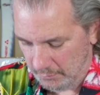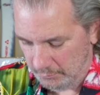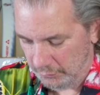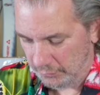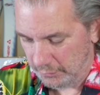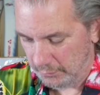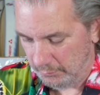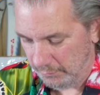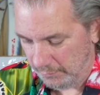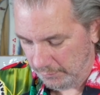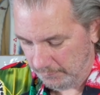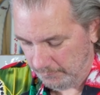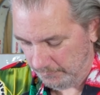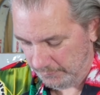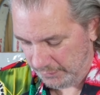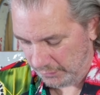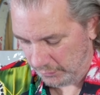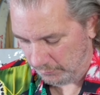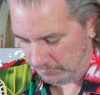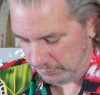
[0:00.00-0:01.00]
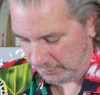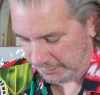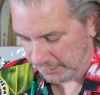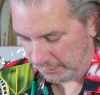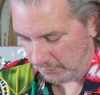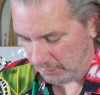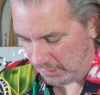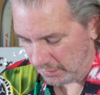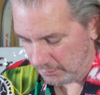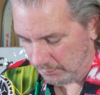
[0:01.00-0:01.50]
Put a big old plate of
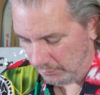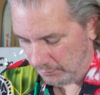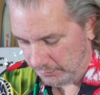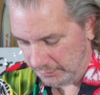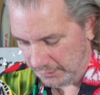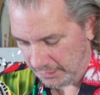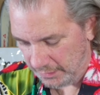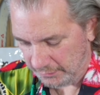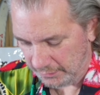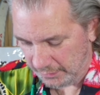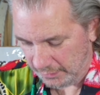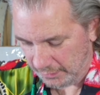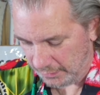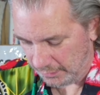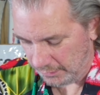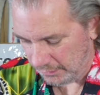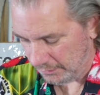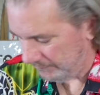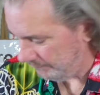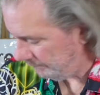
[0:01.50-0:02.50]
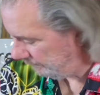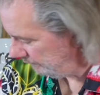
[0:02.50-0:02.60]
guacamole down here